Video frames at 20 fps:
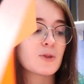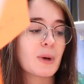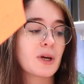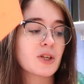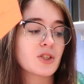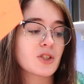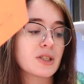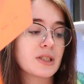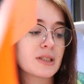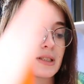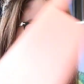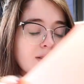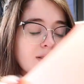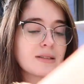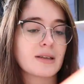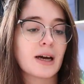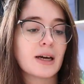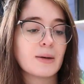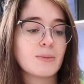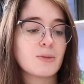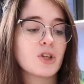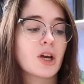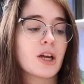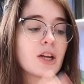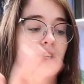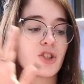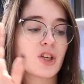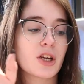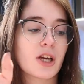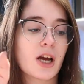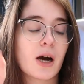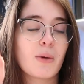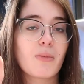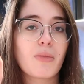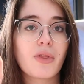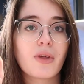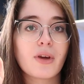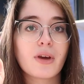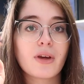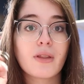Especially since I'm changing
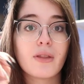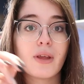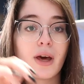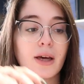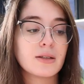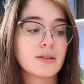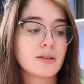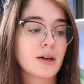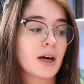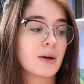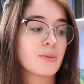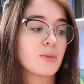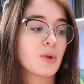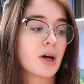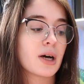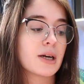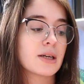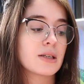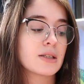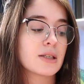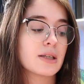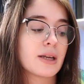up the then timeline